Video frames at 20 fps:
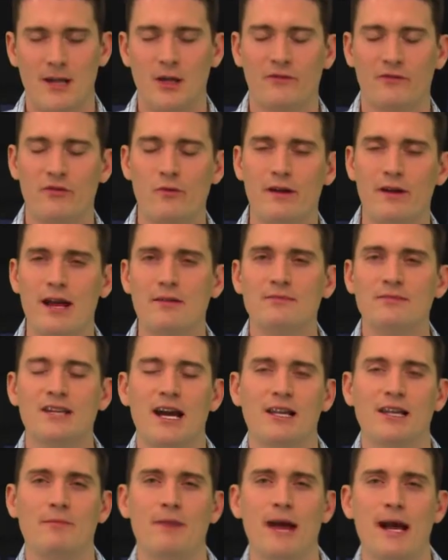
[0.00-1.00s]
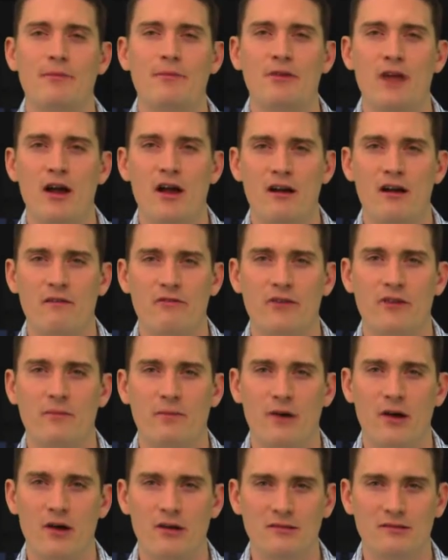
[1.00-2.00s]
Hello everyone, I'm Tyler Pyburn
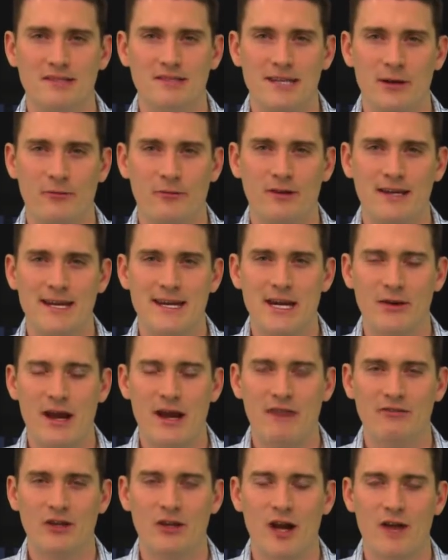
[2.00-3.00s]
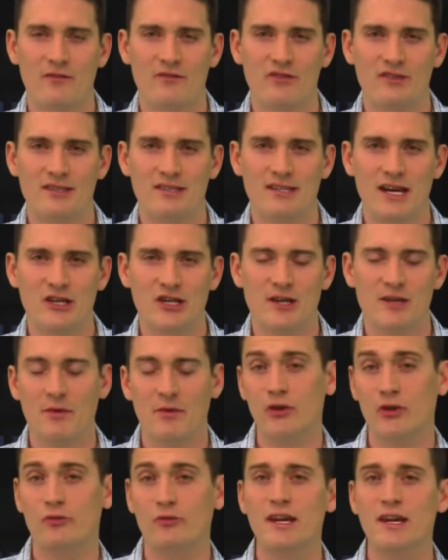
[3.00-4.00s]
of the Pulse Network here having a
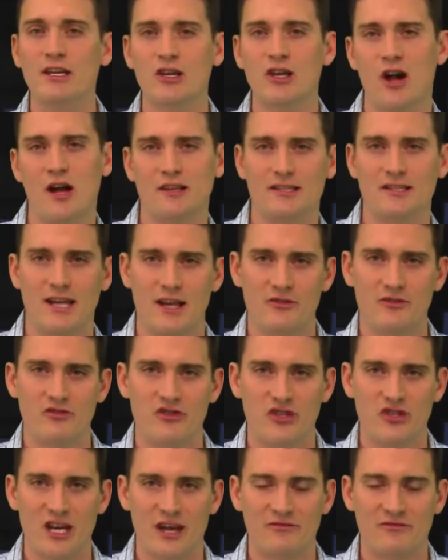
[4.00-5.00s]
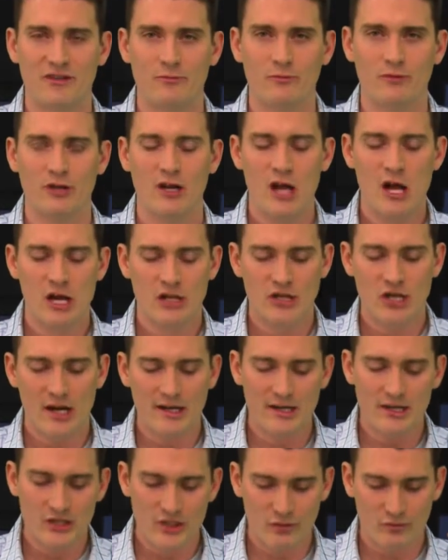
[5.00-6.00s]
conversation about the great content shift. And we're
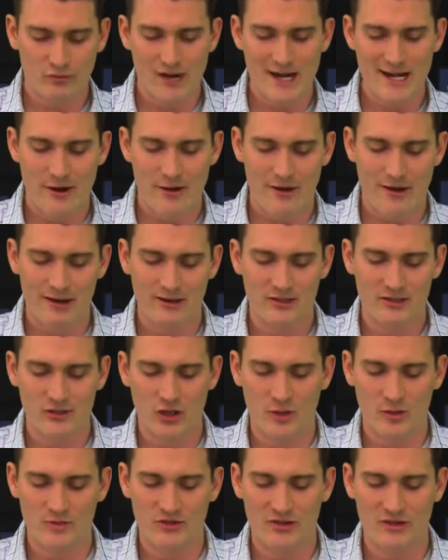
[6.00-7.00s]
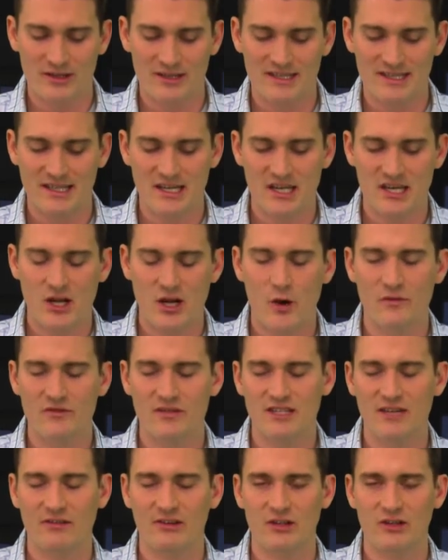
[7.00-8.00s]
talking to right now Alex Terpstra, the
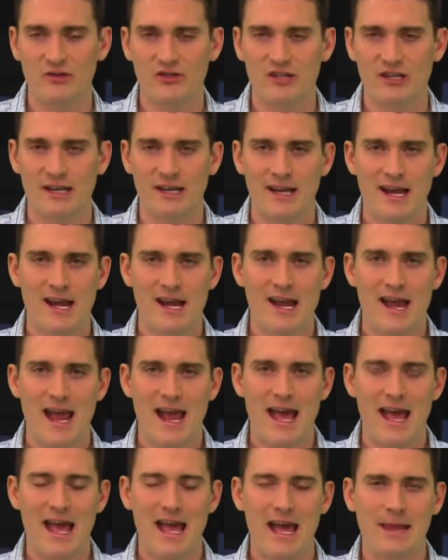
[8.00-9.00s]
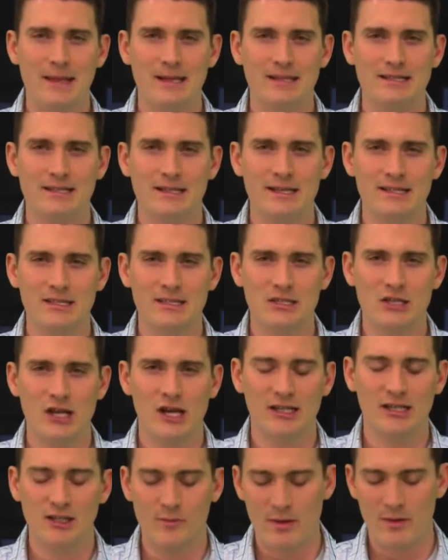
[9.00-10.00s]
CEO of Civolution. And uh, Alex,
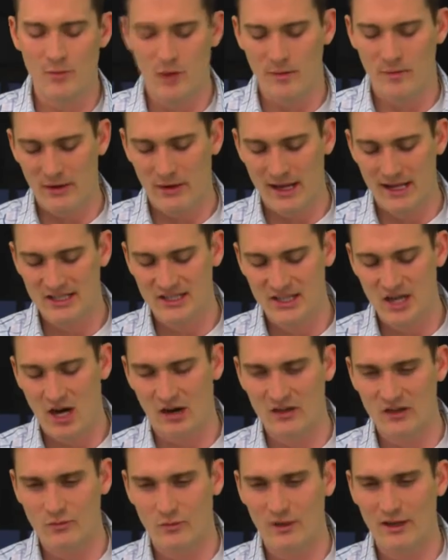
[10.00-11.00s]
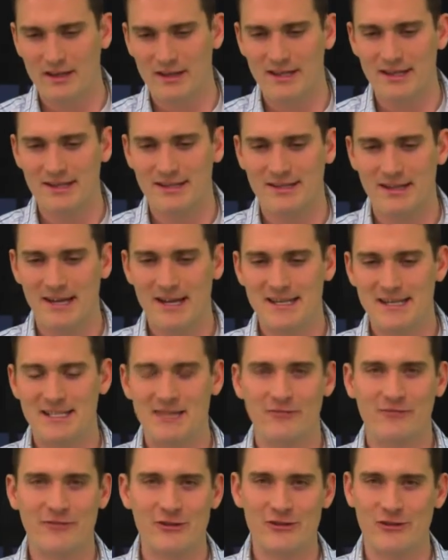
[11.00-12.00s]
let's talk a little bit more about ACR. It's one of these
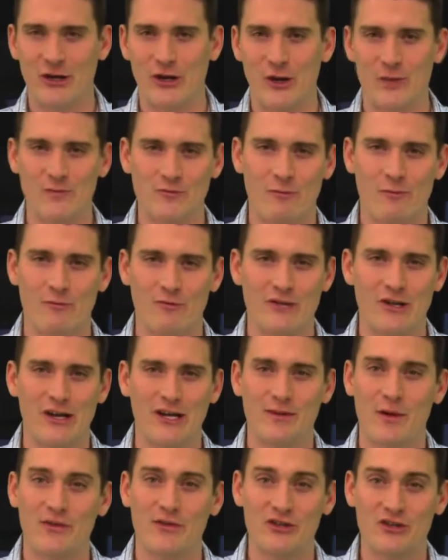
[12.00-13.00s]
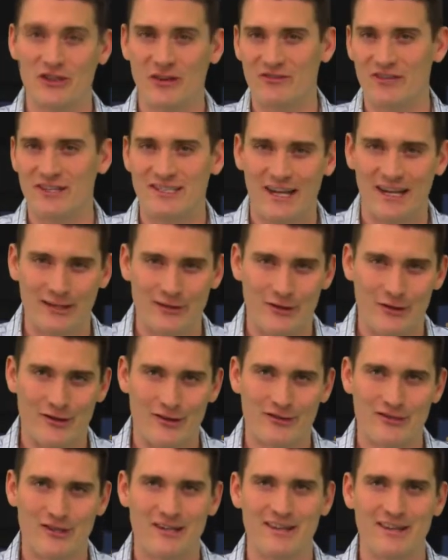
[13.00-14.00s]
different terms when we're talking about the shift in
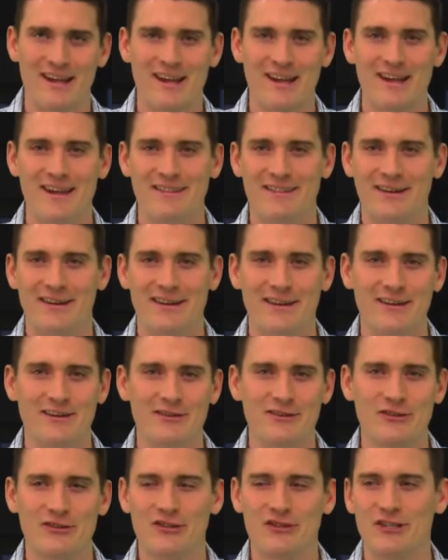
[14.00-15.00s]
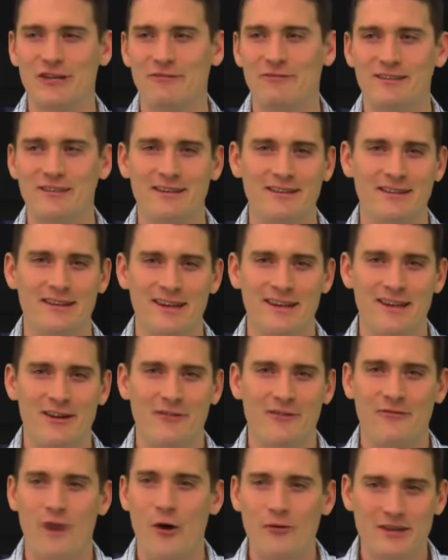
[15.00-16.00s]
technology, the shift in
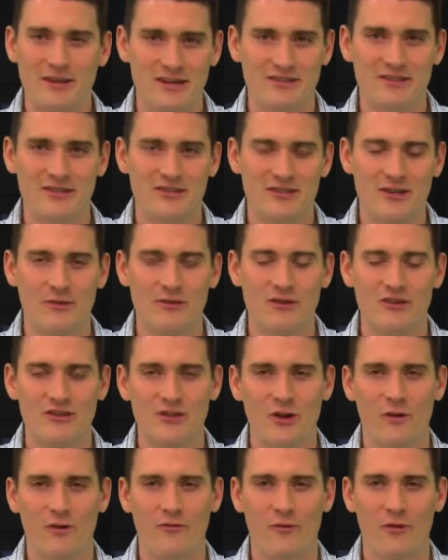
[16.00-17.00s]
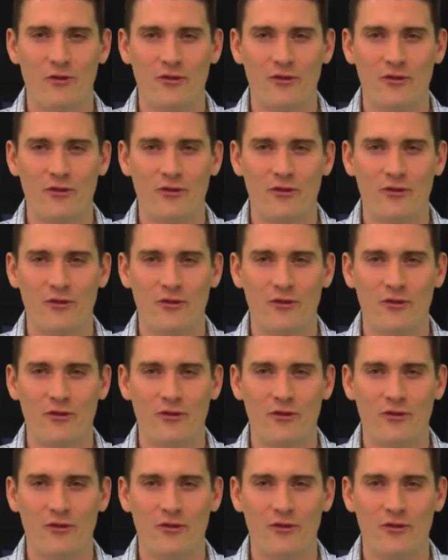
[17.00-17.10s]
focus and so on and so